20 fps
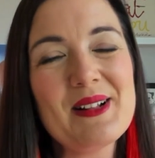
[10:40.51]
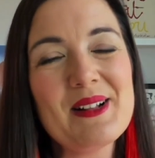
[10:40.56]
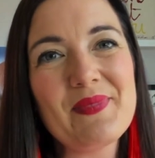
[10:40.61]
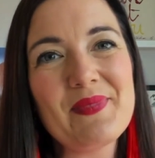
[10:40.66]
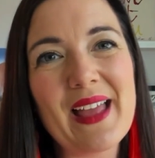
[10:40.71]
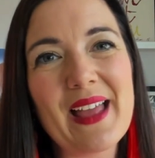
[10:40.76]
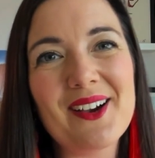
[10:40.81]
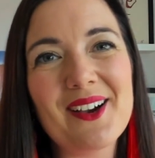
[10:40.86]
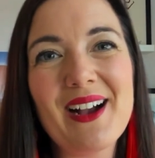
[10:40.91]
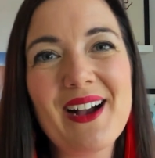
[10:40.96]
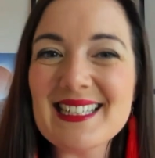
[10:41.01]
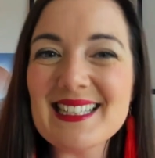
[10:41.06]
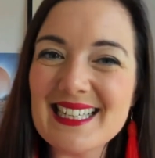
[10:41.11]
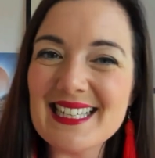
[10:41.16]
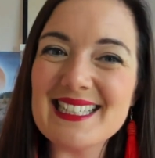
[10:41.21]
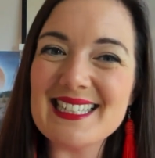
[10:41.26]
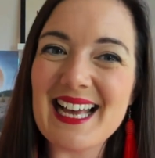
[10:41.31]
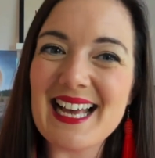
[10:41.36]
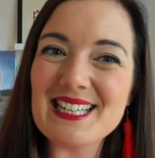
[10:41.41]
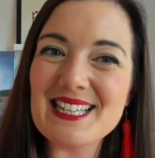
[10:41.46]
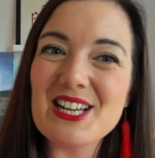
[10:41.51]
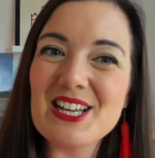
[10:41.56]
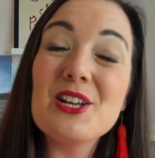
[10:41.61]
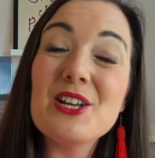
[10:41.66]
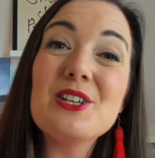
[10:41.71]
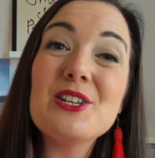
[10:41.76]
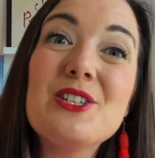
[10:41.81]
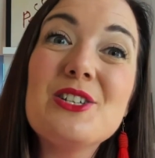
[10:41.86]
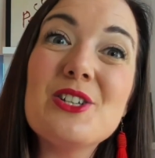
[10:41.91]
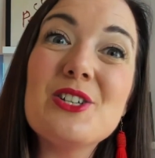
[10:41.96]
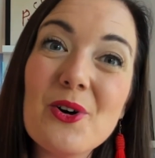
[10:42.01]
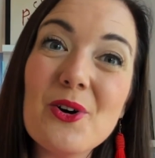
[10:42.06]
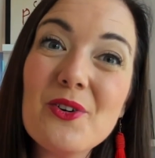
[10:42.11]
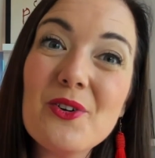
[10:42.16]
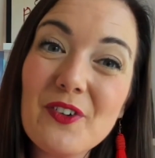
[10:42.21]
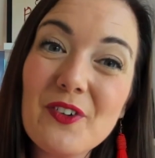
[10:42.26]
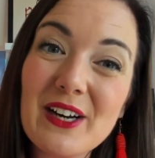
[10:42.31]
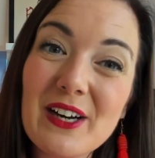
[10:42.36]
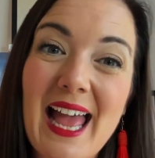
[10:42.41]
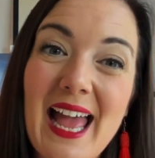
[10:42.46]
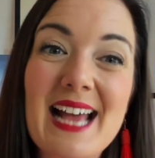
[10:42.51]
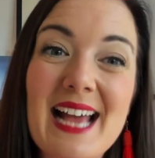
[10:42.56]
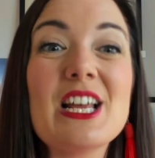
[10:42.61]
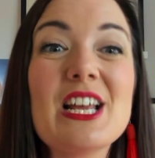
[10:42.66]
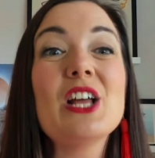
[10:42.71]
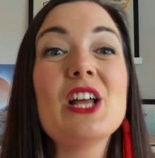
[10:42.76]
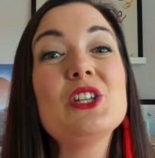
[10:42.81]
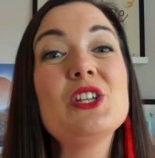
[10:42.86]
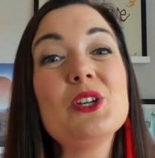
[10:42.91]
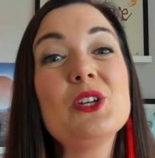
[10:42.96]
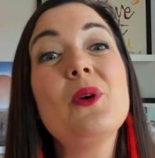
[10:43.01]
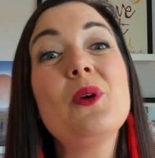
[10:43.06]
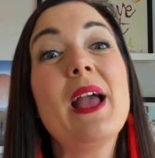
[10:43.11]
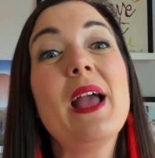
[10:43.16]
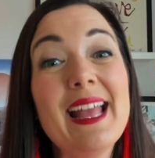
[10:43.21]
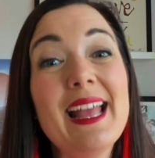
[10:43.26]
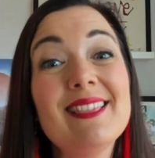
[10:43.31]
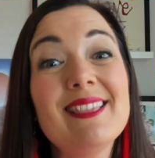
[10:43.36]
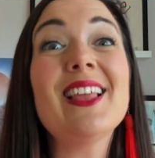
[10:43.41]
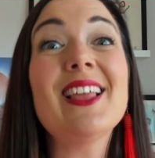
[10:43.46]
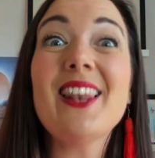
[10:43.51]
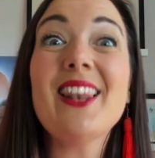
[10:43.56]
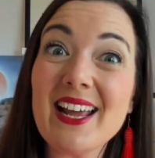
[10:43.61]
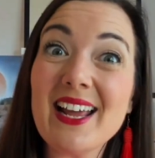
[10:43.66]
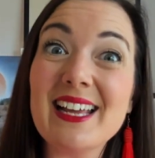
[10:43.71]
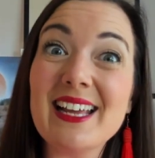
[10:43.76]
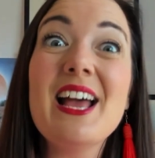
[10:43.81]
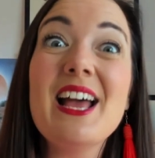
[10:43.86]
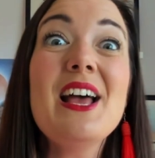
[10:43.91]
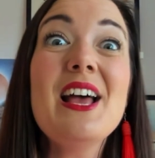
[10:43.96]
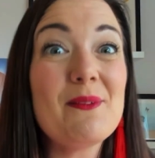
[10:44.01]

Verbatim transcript: Now, as I said, don't forget to hit the like